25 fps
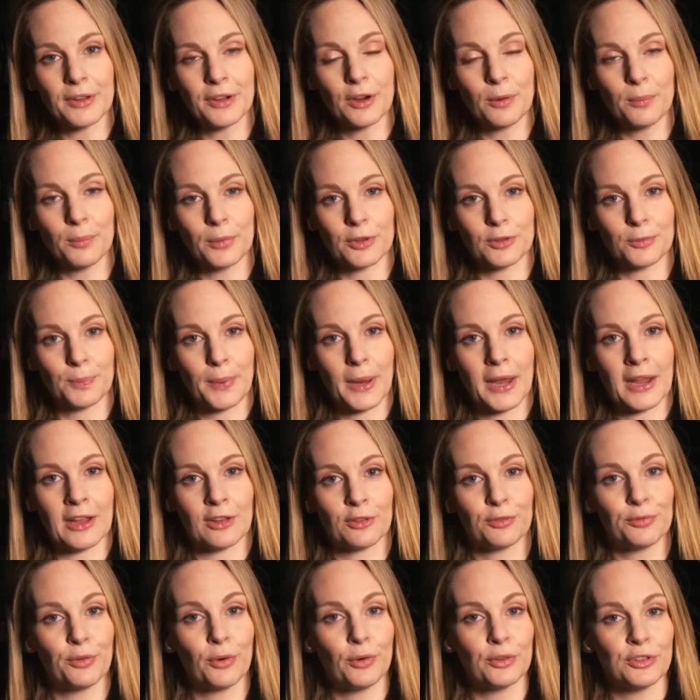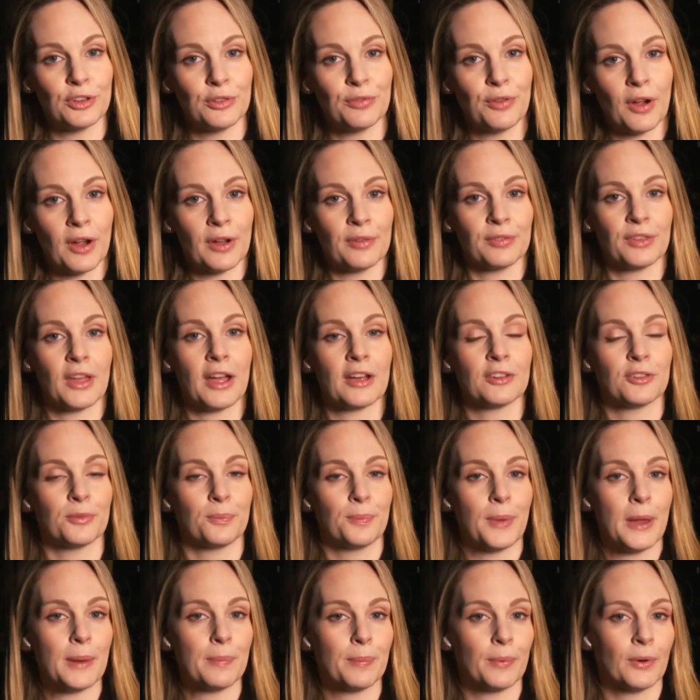the numbers, Piers,
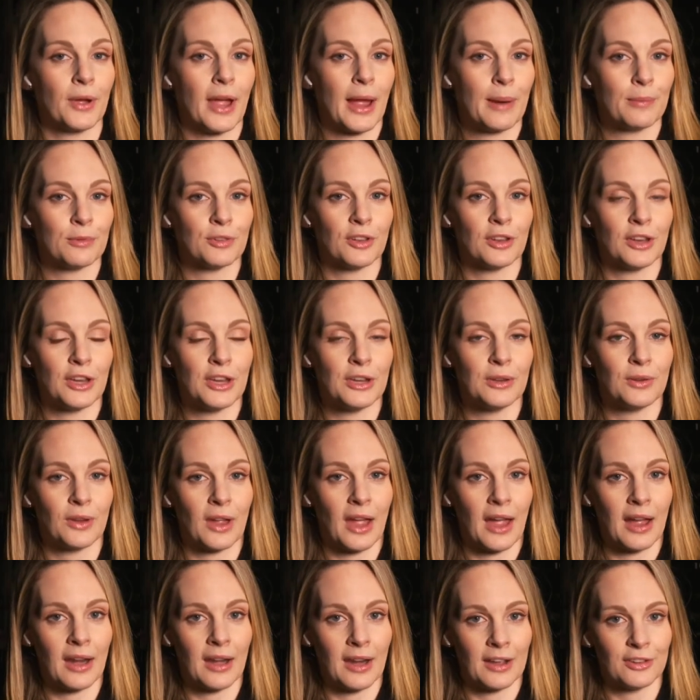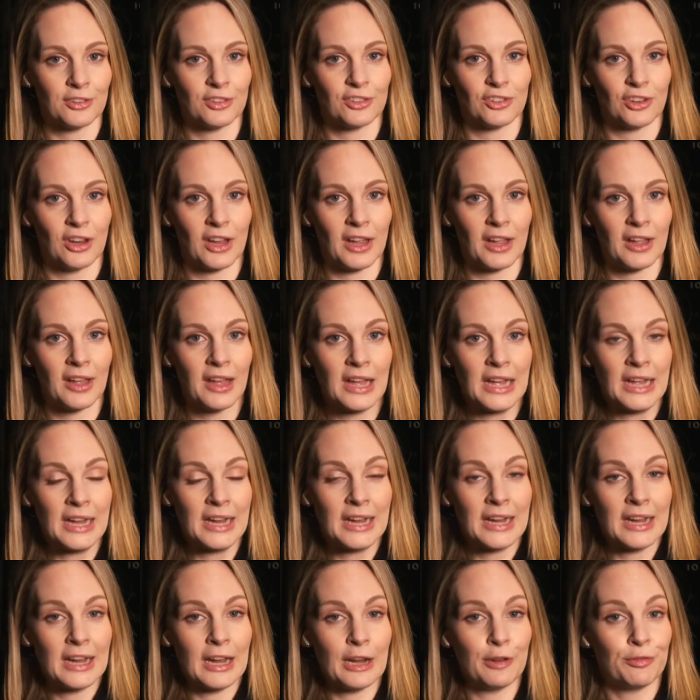45,000 people came to the UK last year.
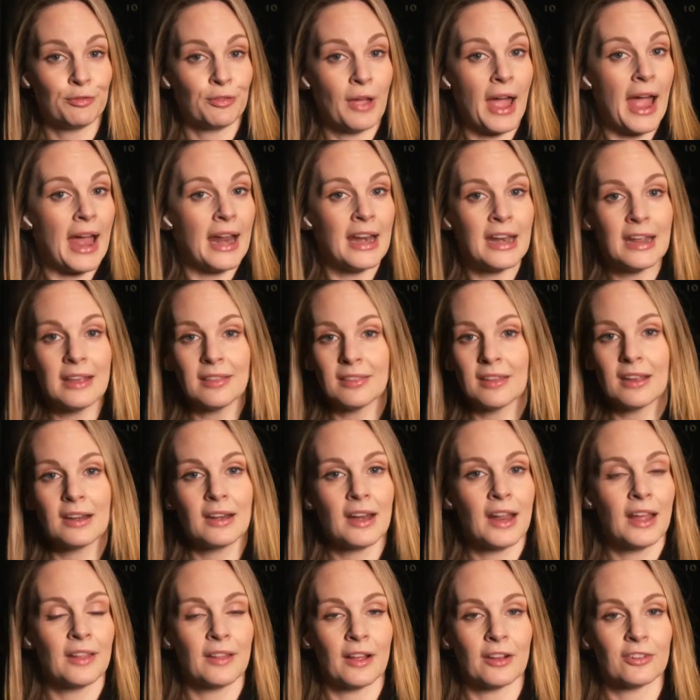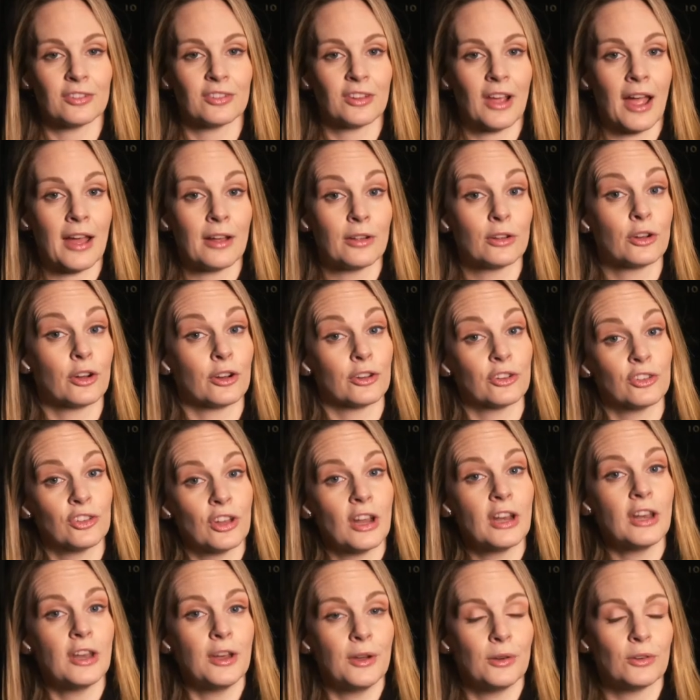If anything near that scale
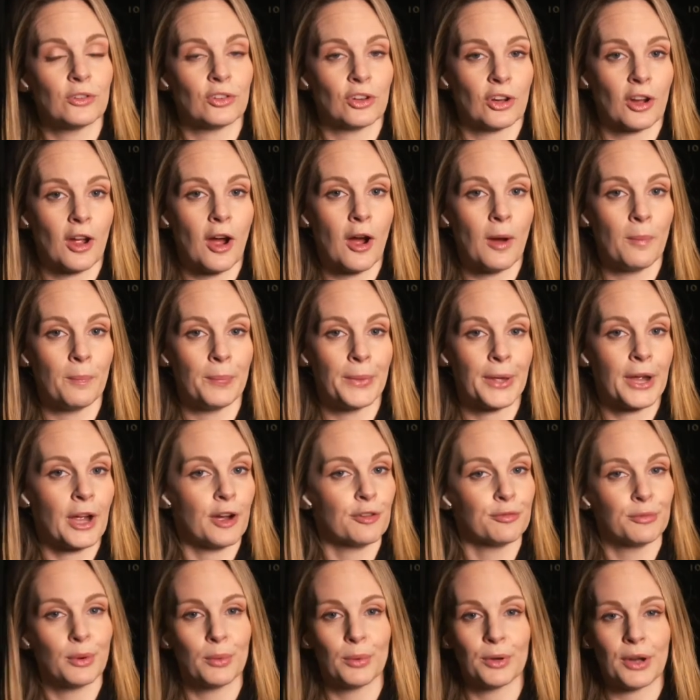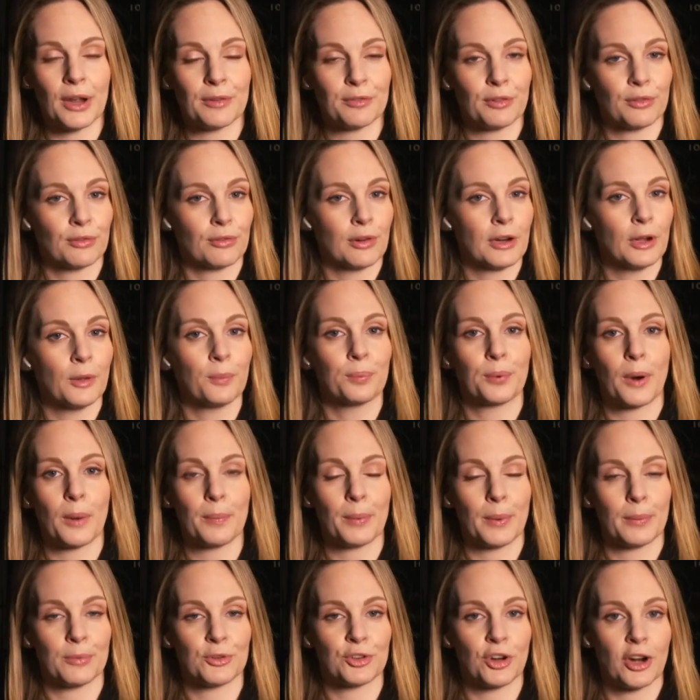continued to come, the government would have a real
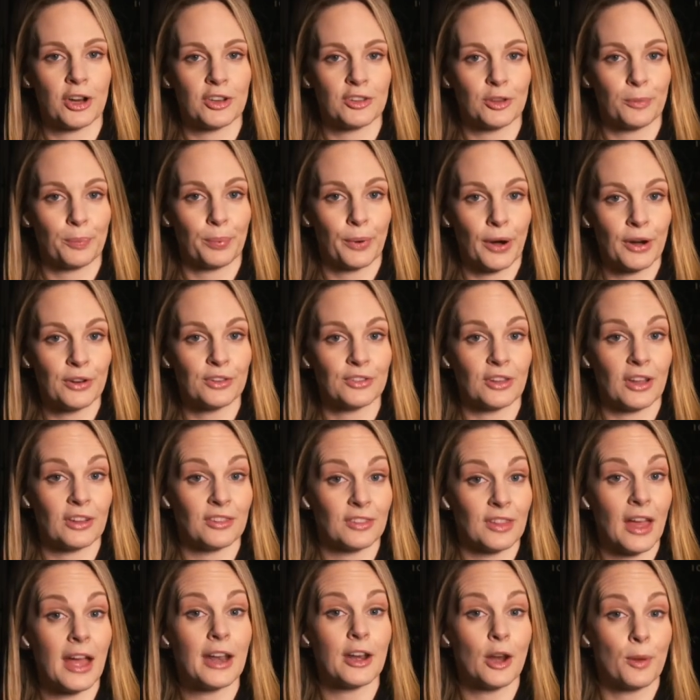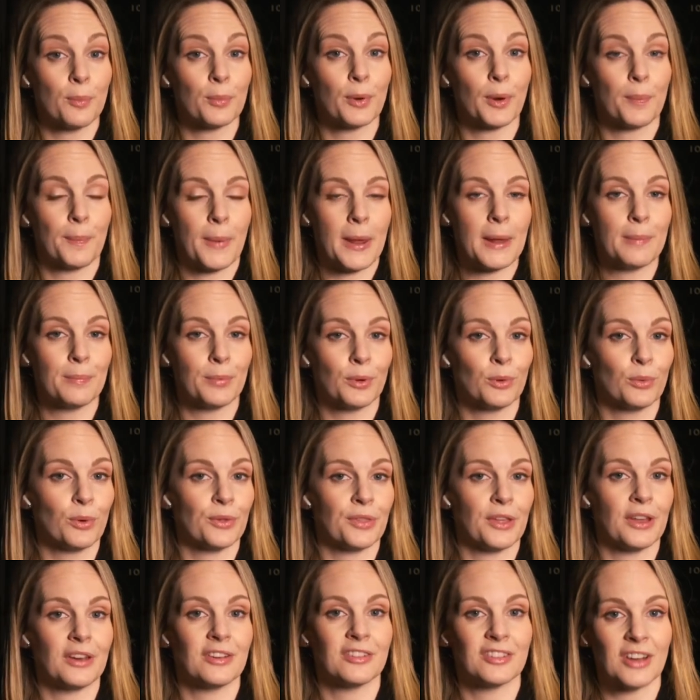problem trying to process that number of people
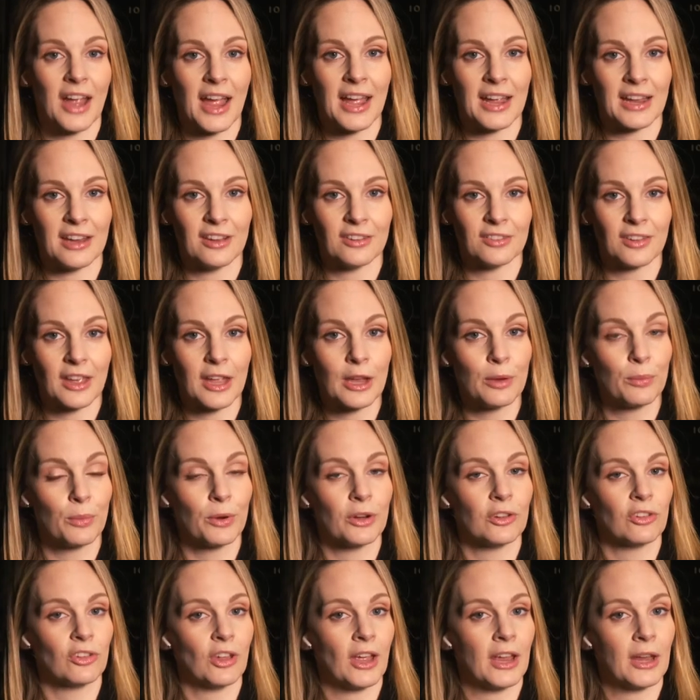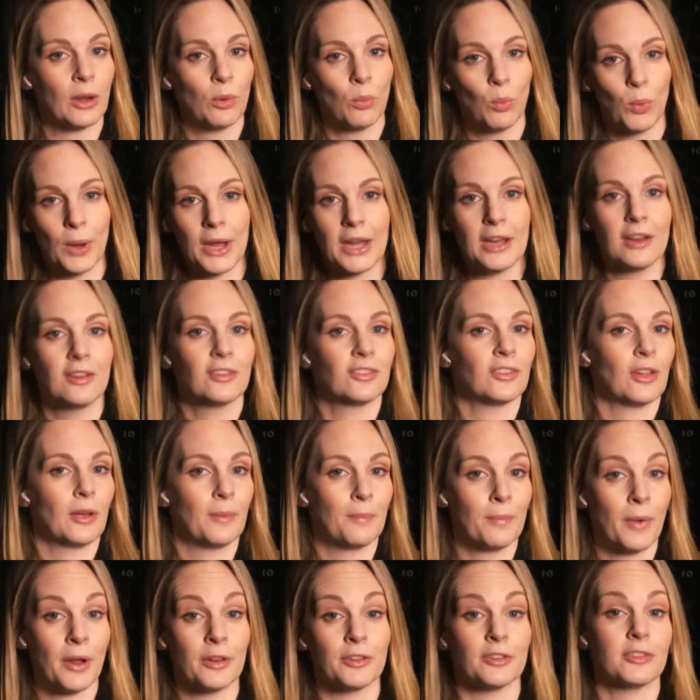within days. It would take weeks,
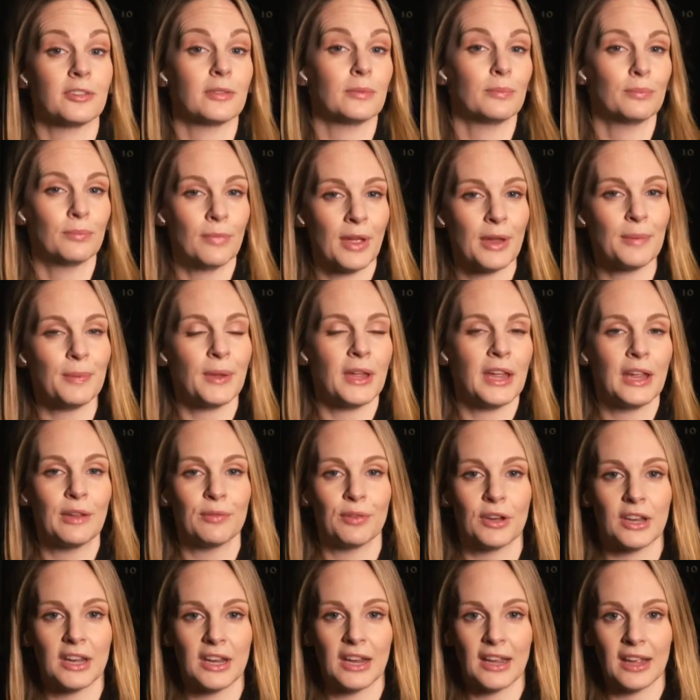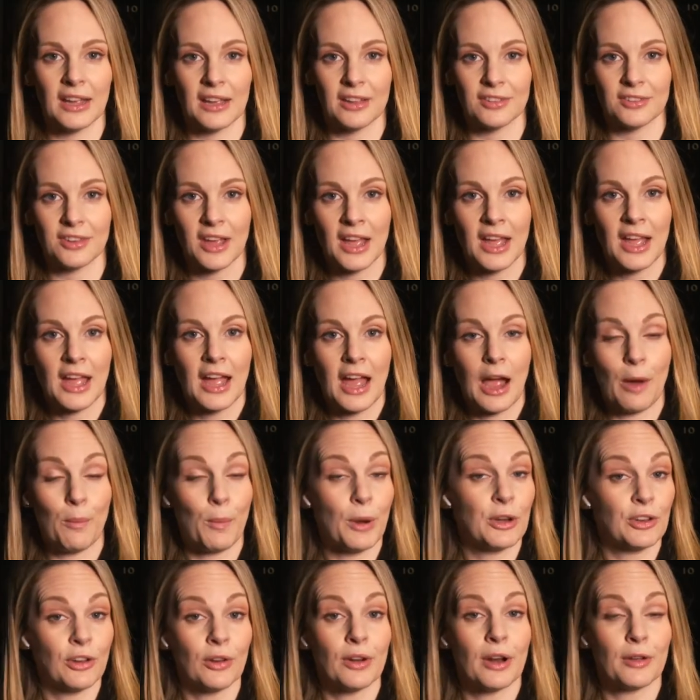months, maybe even years. And
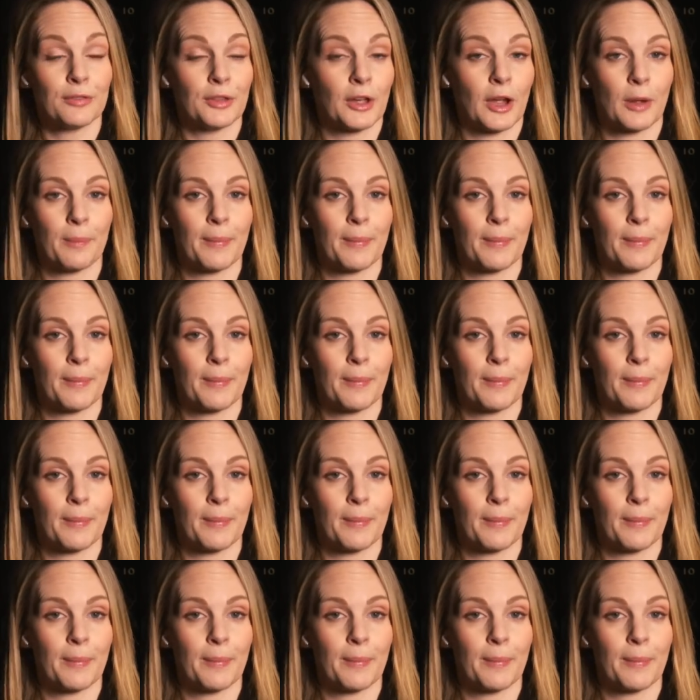we don't have the